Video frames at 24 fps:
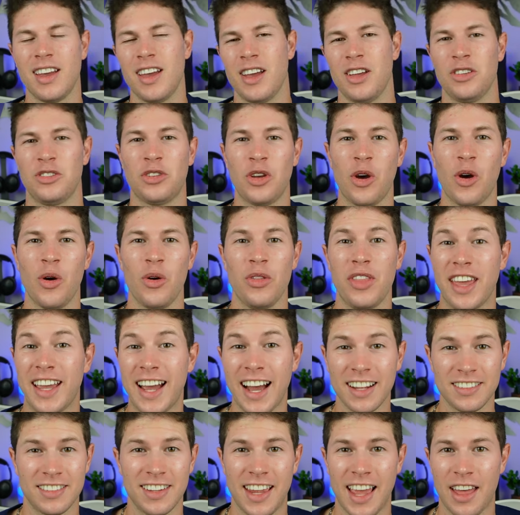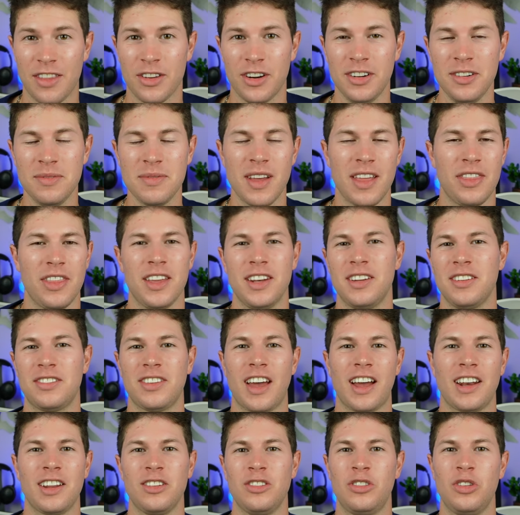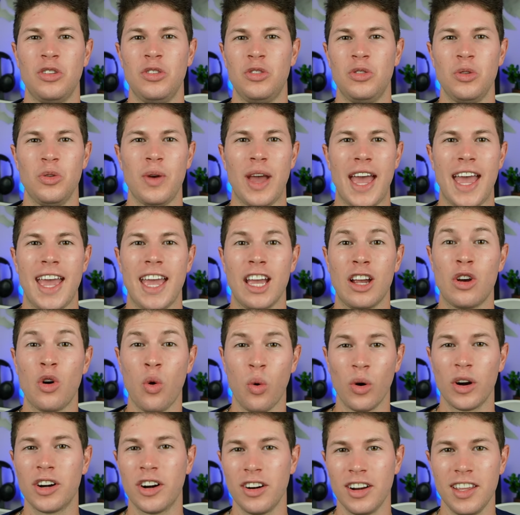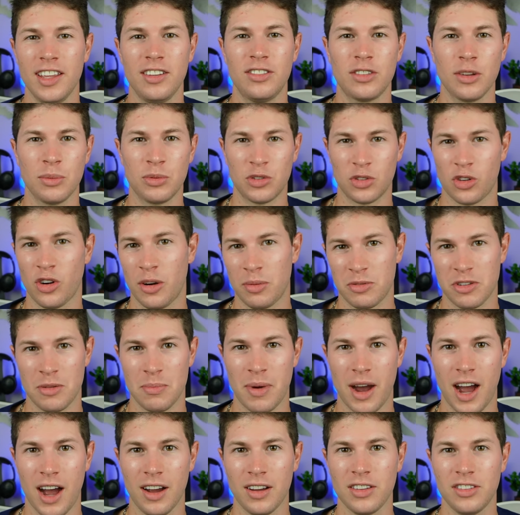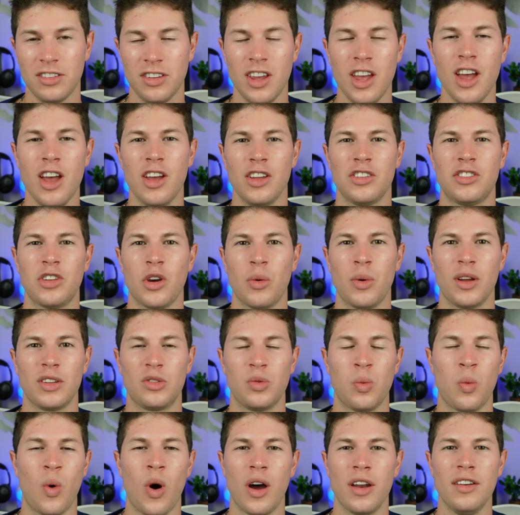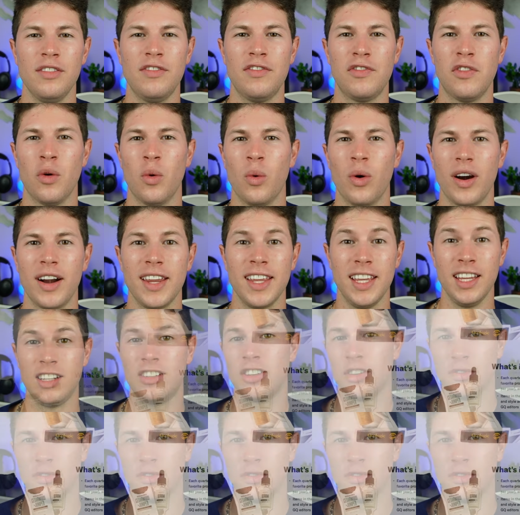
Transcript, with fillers: So they got together and they decided to do a quarterly subscription box. So it's one for each